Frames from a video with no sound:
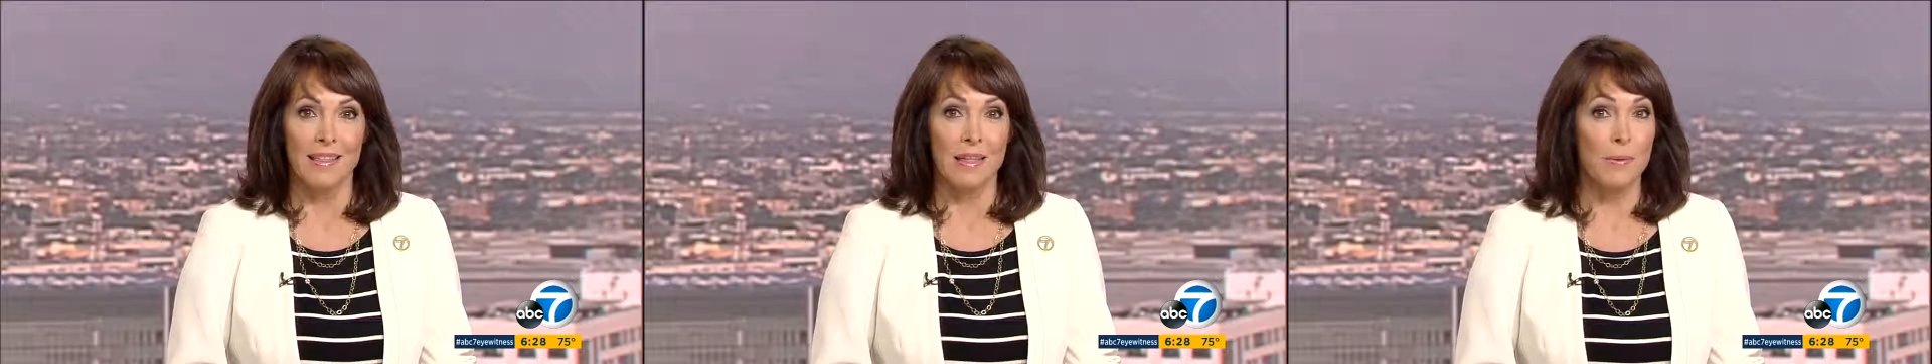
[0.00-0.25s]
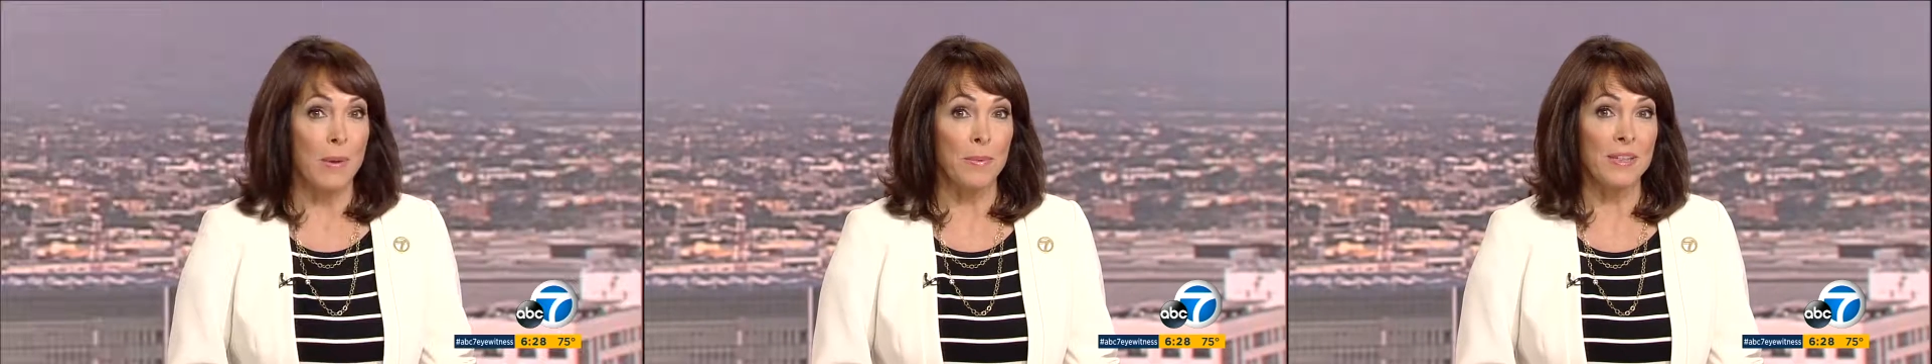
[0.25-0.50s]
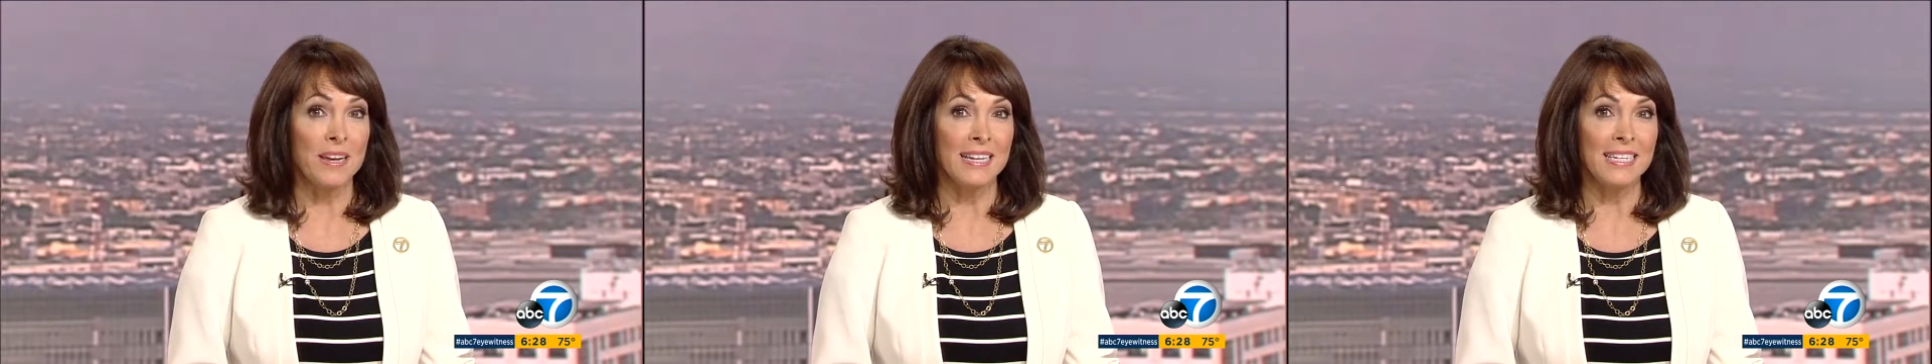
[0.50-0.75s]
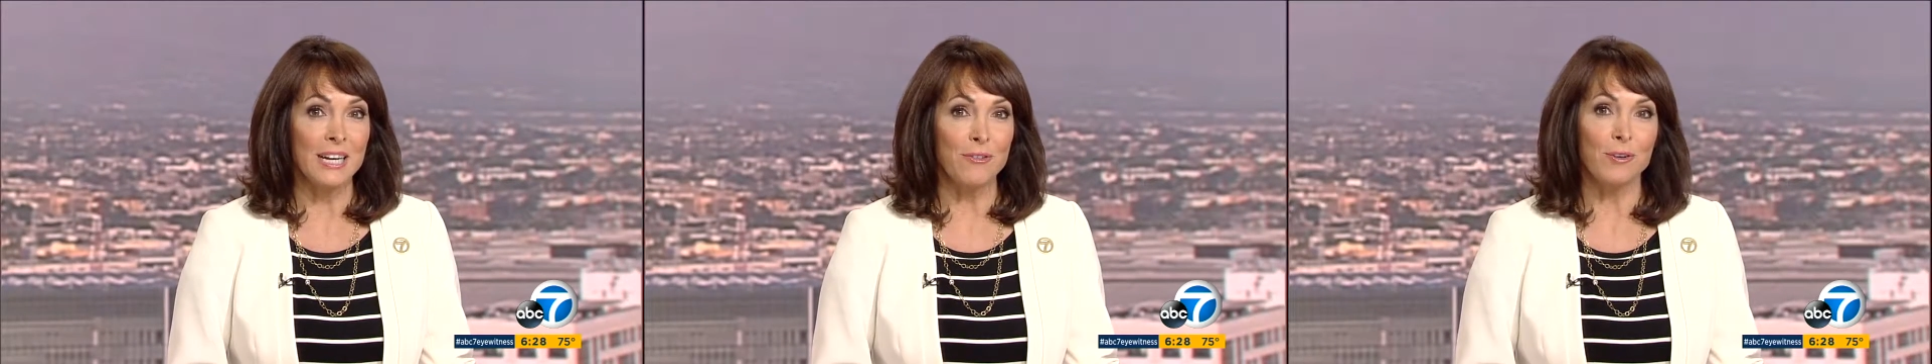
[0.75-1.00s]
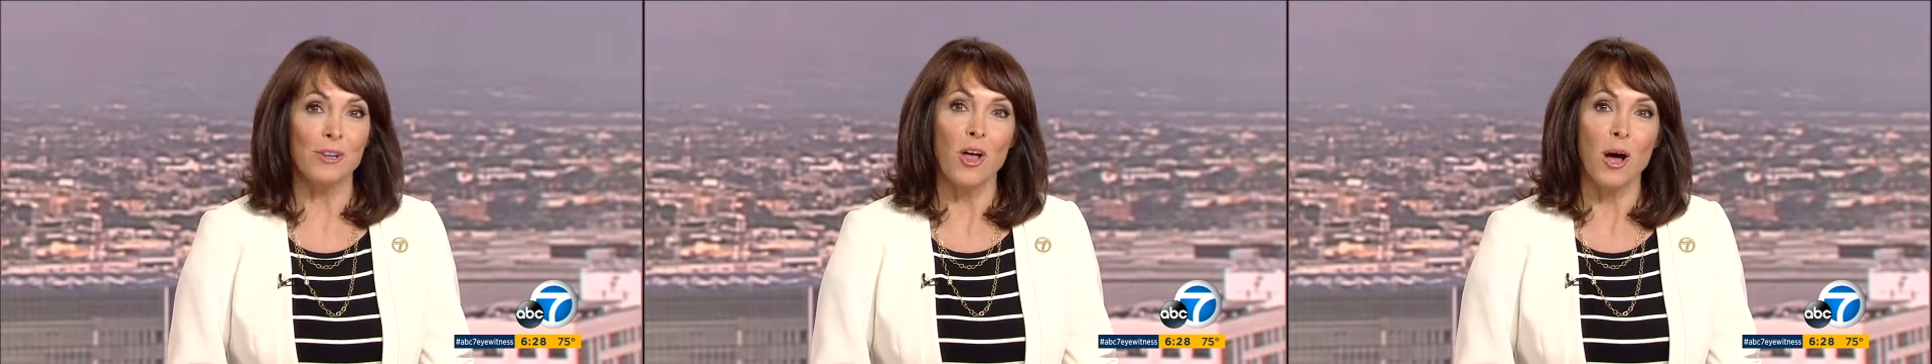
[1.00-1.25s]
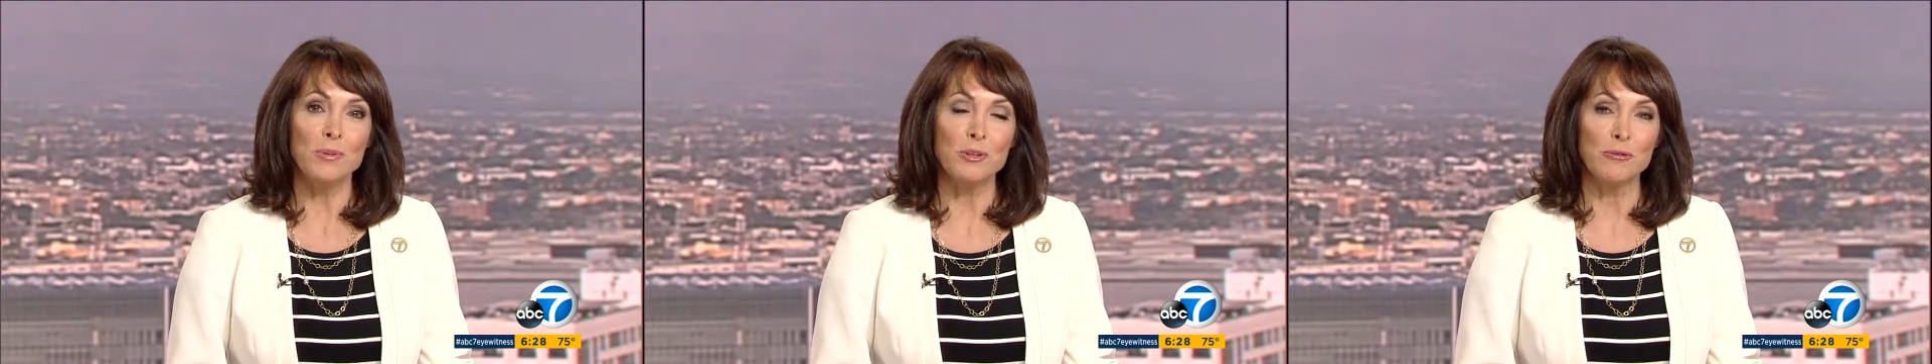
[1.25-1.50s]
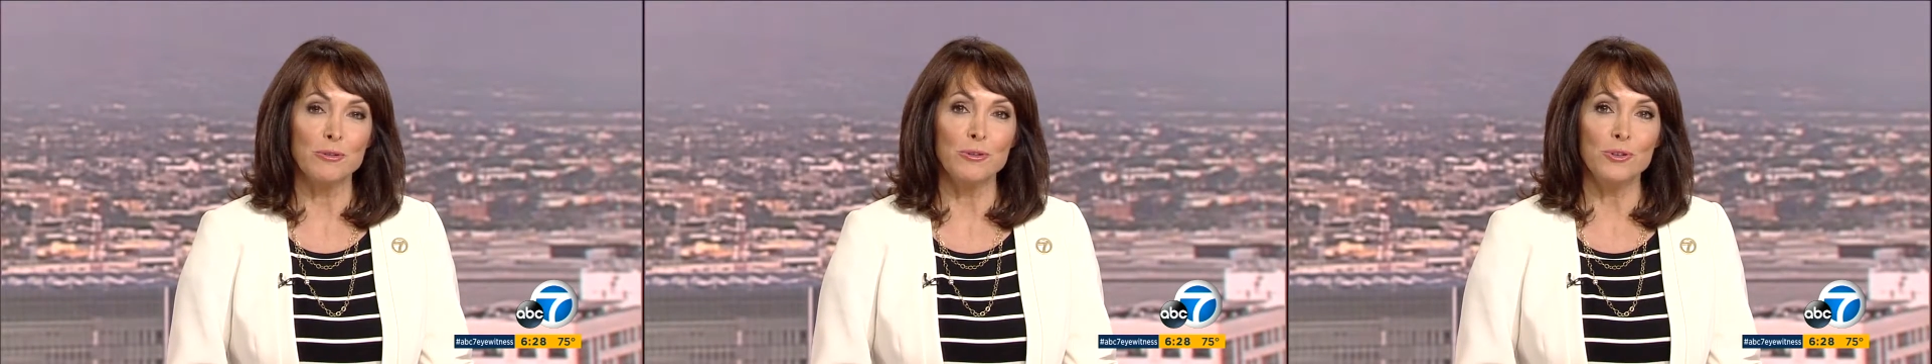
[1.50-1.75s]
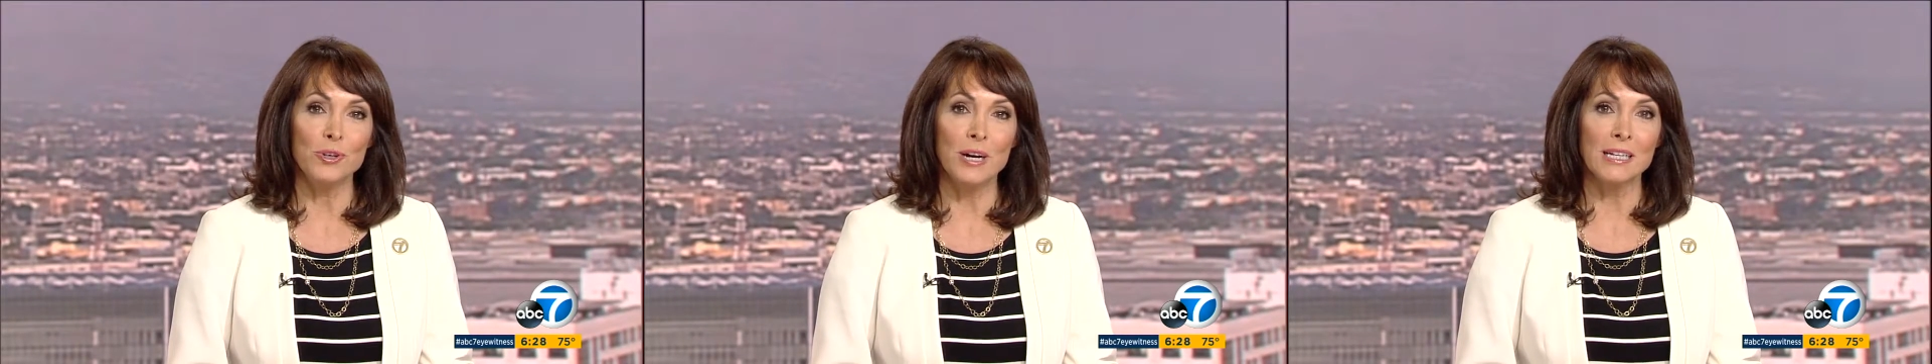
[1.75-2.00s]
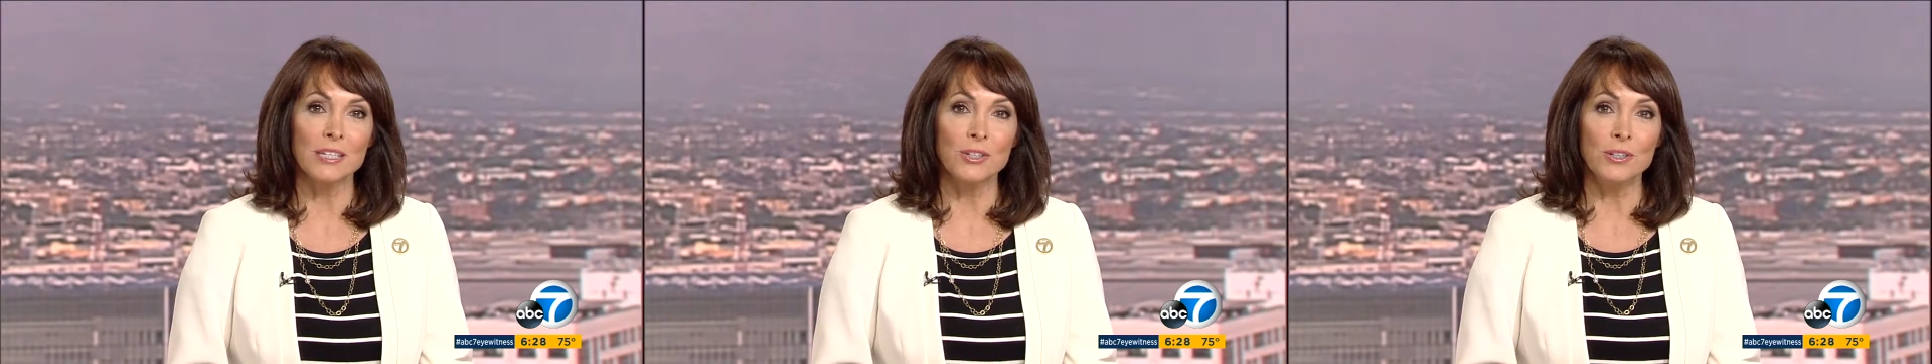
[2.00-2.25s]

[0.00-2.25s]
They ran with an idea for a lobster food truck and